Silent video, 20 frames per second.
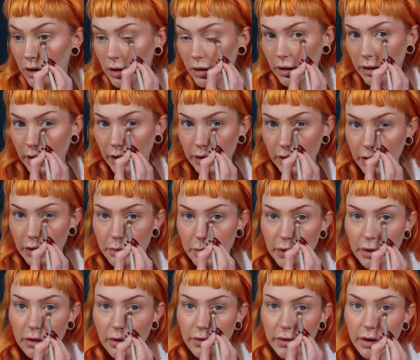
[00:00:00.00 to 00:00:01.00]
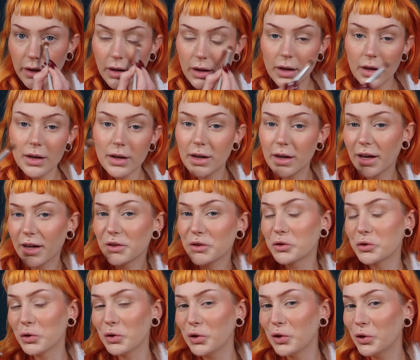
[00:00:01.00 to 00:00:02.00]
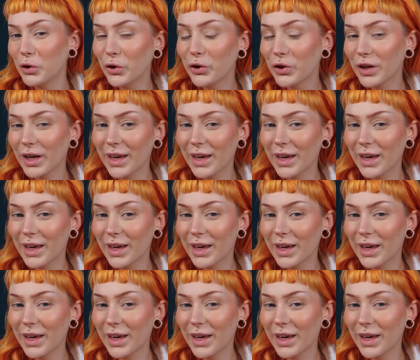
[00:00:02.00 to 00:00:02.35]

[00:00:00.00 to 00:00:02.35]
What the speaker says: Like a little bit of a natural look,